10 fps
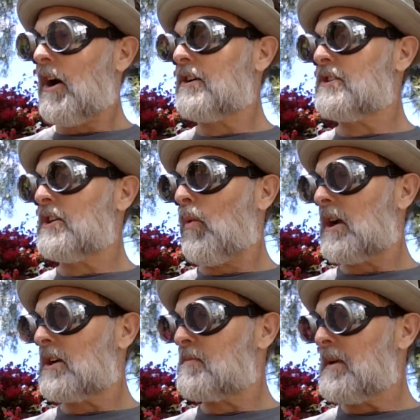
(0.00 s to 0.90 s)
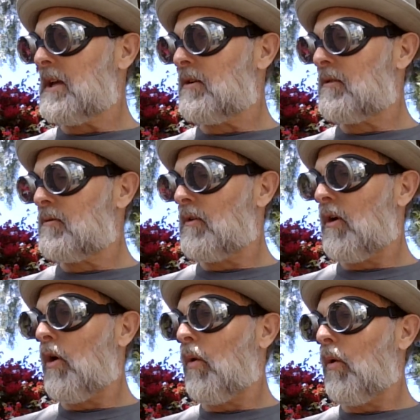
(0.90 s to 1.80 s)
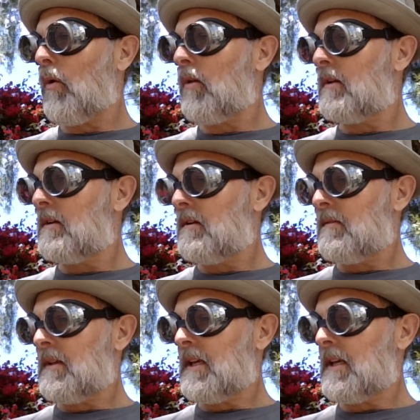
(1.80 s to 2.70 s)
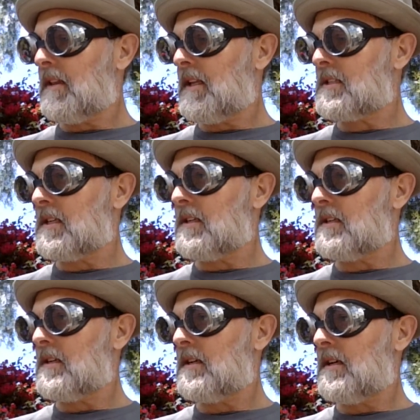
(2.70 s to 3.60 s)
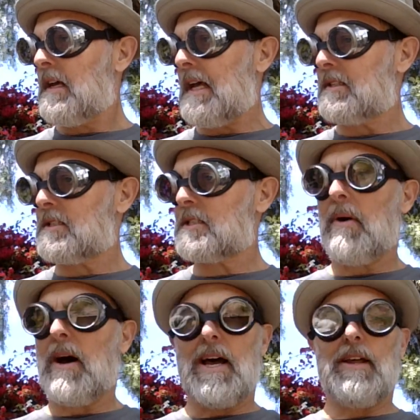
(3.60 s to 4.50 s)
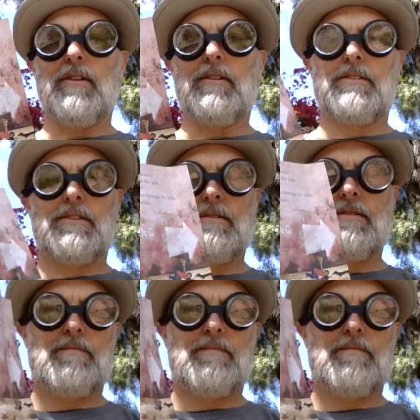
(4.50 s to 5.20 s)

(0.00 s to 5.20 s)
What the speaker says: Archie watched Peter through the hole. He listened and smiled.